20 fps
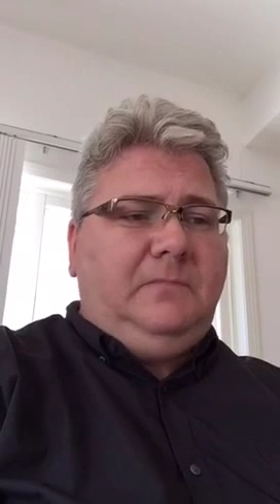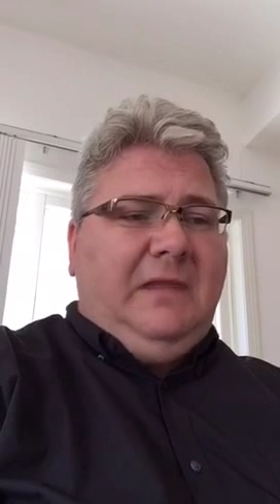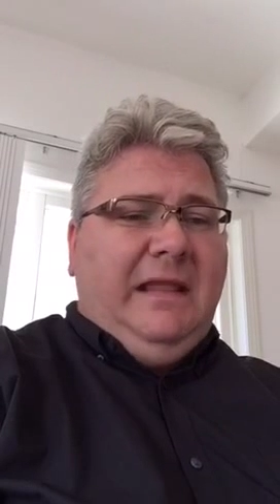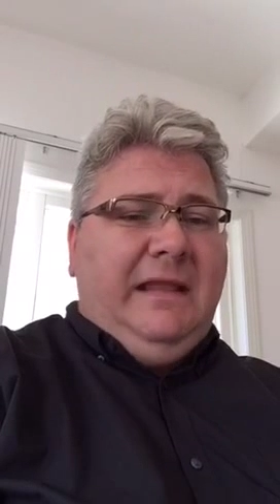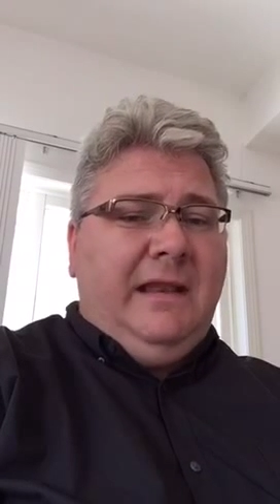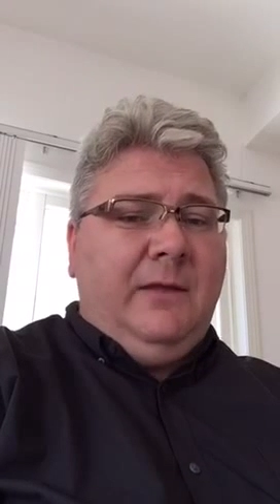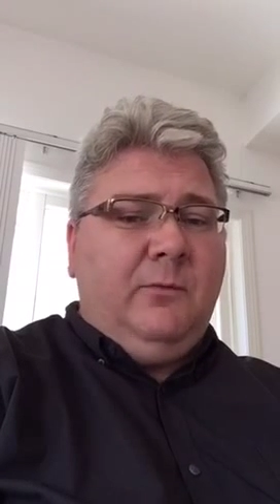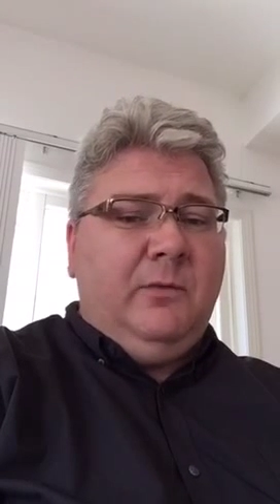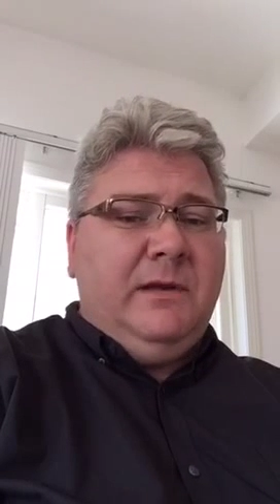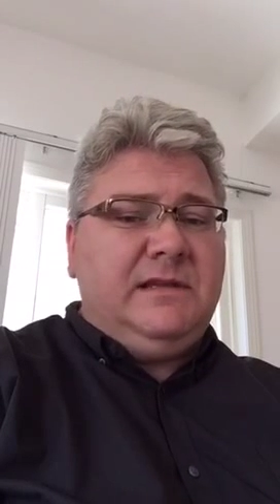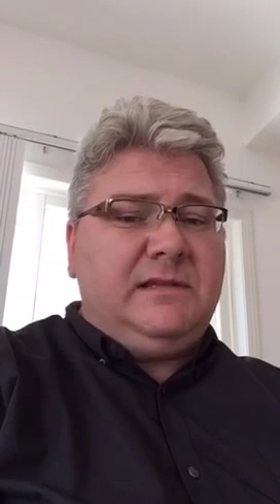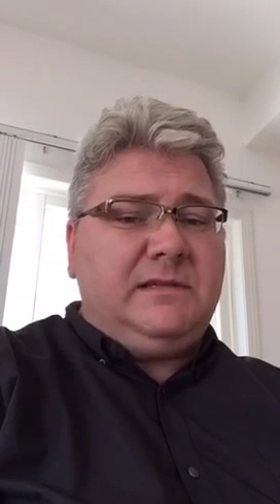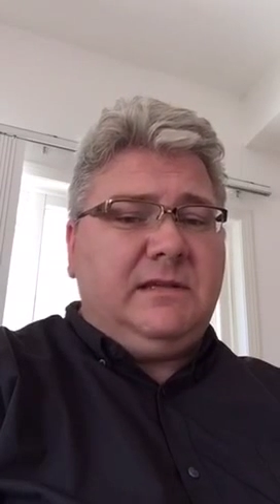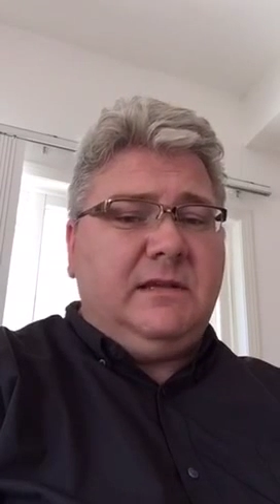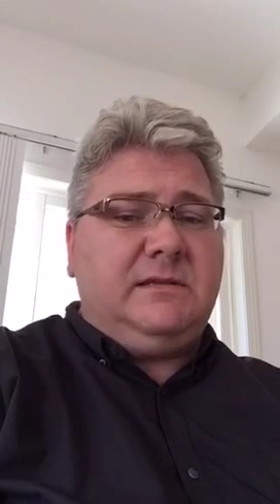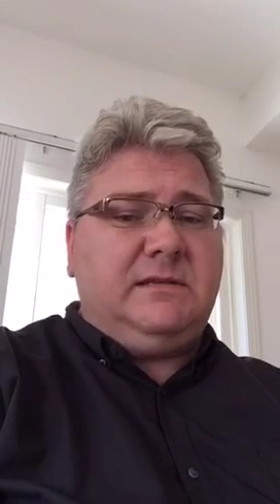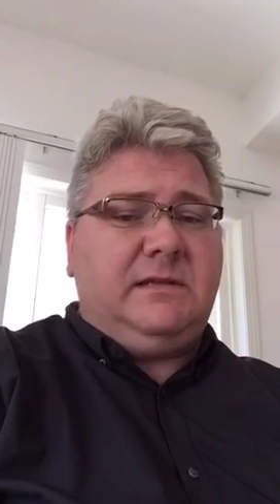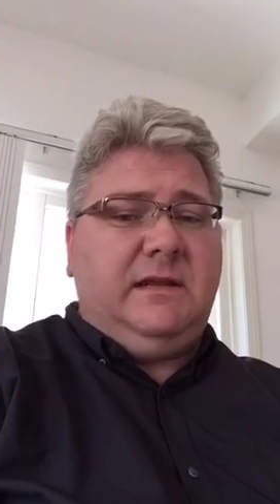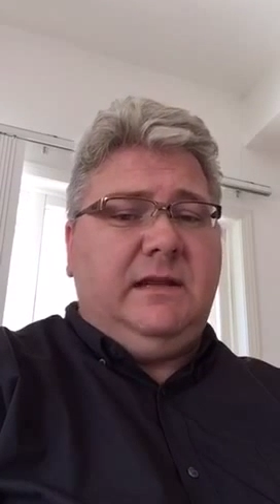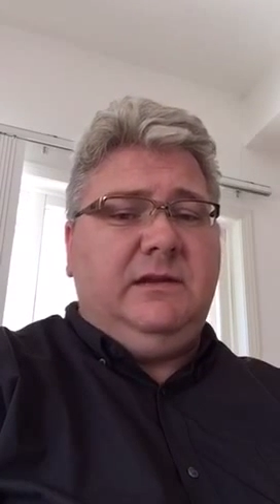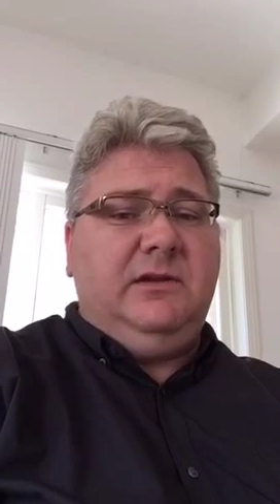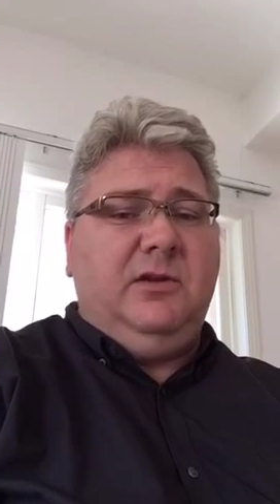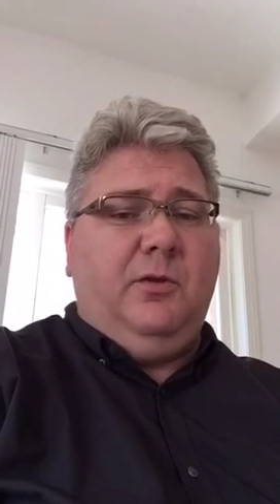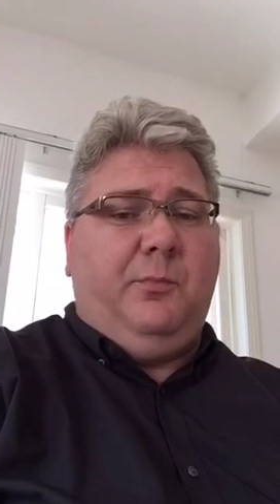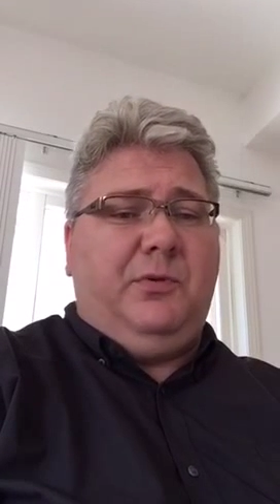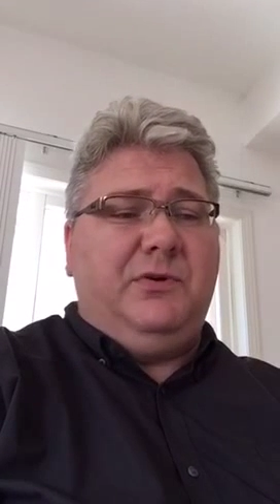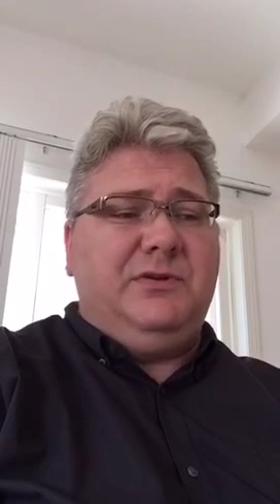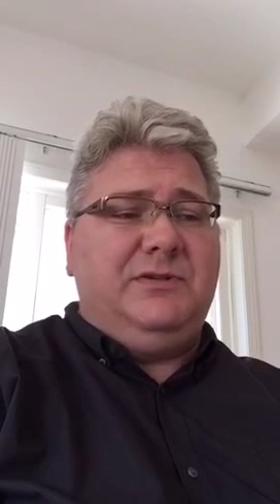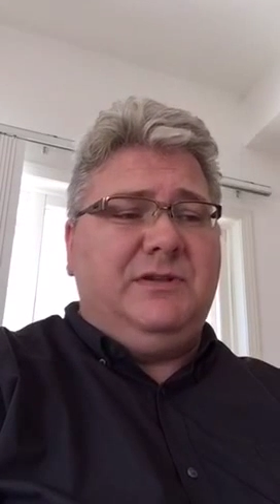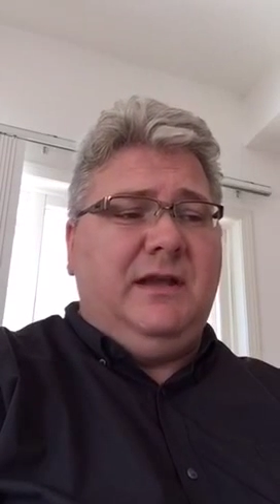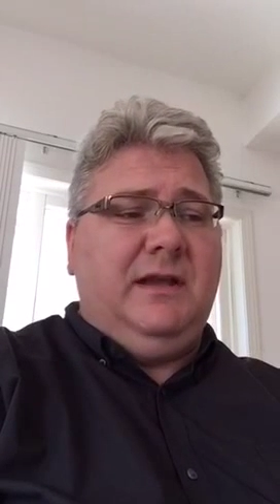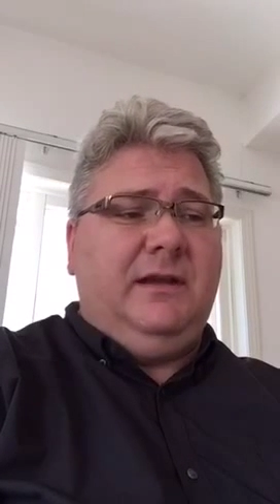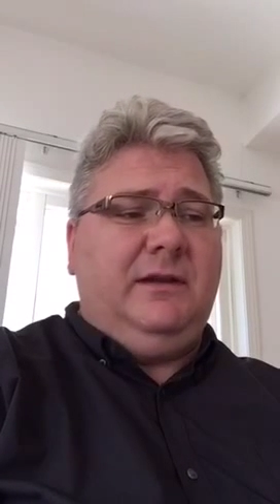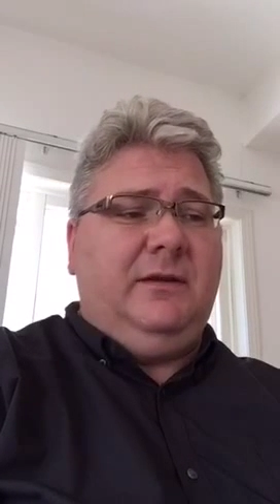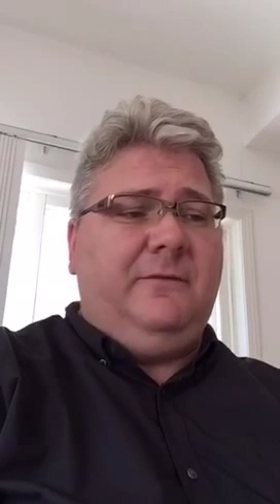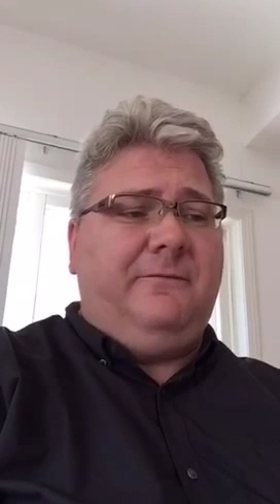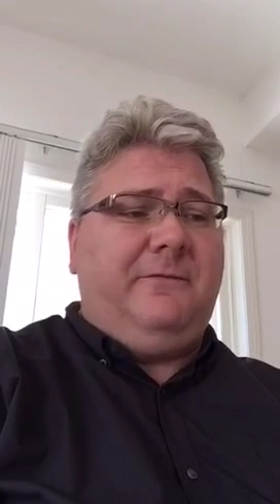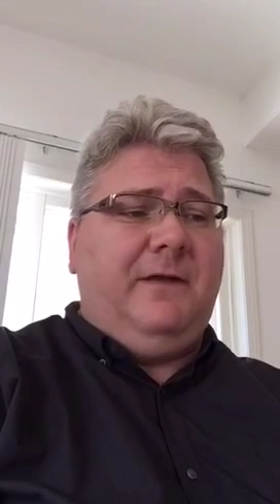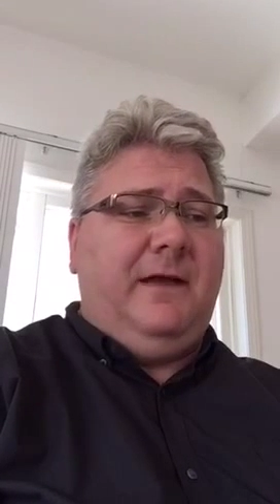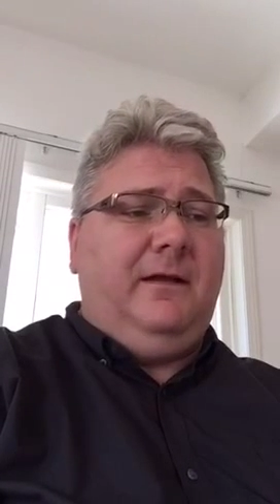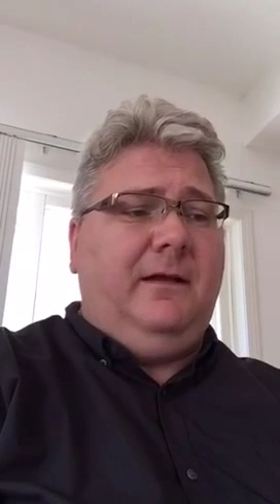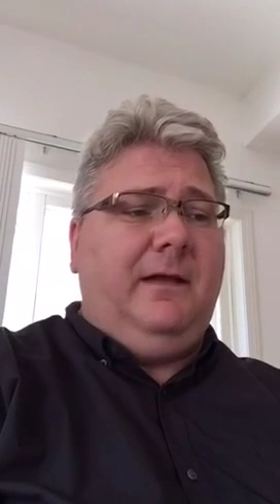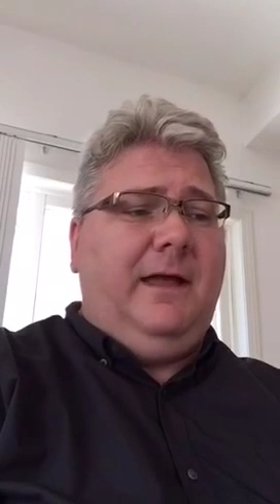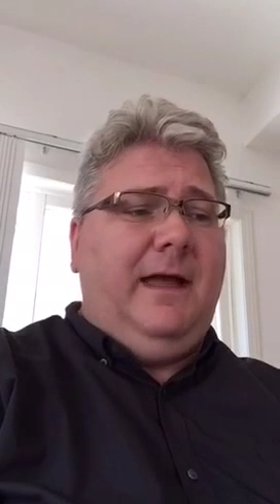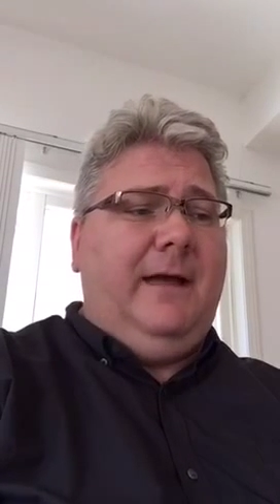And then week 16, you'll present your final